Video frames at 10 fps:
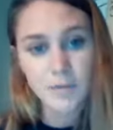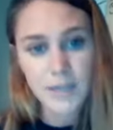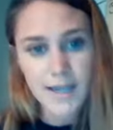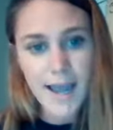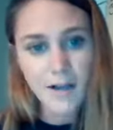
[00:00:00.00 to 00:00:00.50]

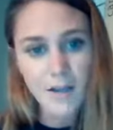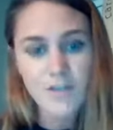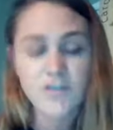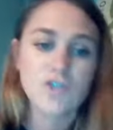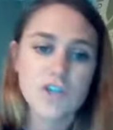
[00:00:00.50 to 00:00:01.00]
media
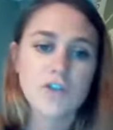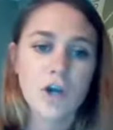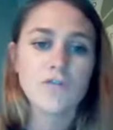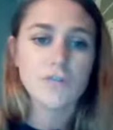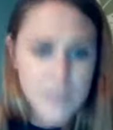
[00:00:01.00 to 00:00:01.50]
outlets. So just
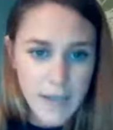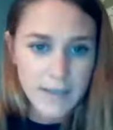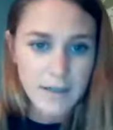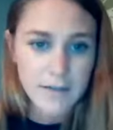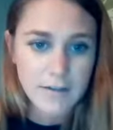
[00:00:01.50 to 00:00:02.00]
know if you
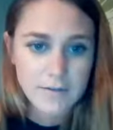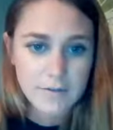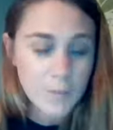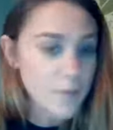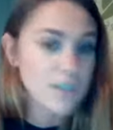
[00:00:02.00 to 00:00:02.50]
sign it,
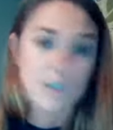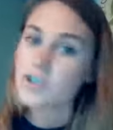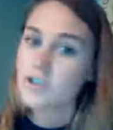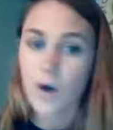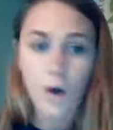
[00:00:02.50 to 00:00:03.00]

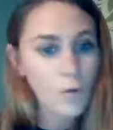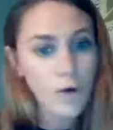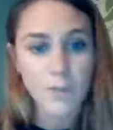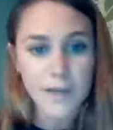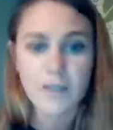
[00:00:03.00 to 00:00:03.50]
potentially the whole
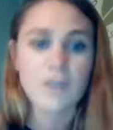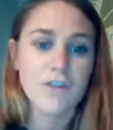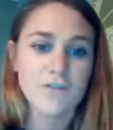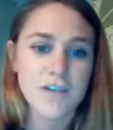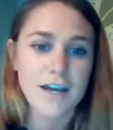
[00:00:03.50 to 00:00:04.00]
world might know
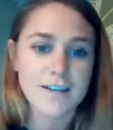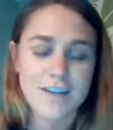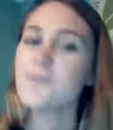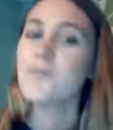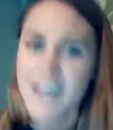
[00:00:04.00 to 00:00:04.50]
that you signed
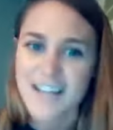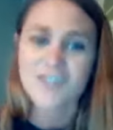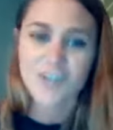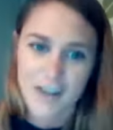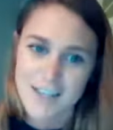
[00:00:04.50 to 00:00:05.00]
it. But
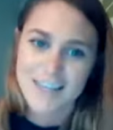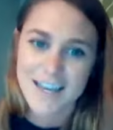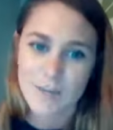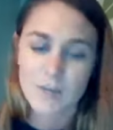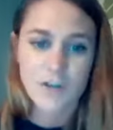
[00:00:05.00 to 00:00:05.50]
that's a great
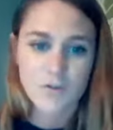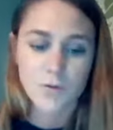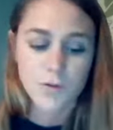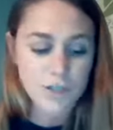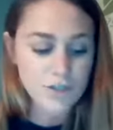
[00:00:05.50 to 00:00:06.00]
thing because we
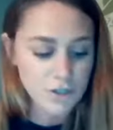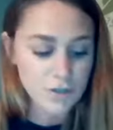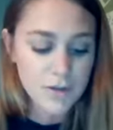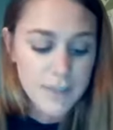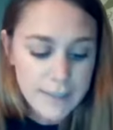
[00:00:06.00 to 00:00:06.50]
really
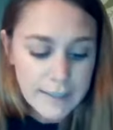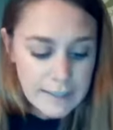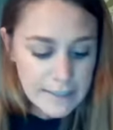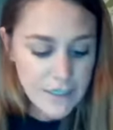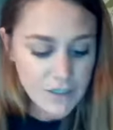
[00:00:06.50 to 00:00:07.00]
do
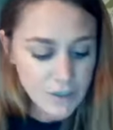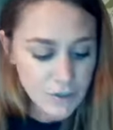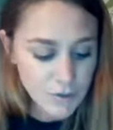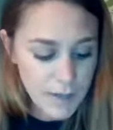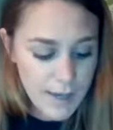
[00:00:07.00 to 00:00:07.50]
need
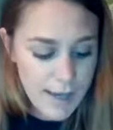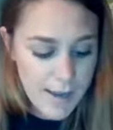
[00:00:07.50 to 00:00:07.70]
to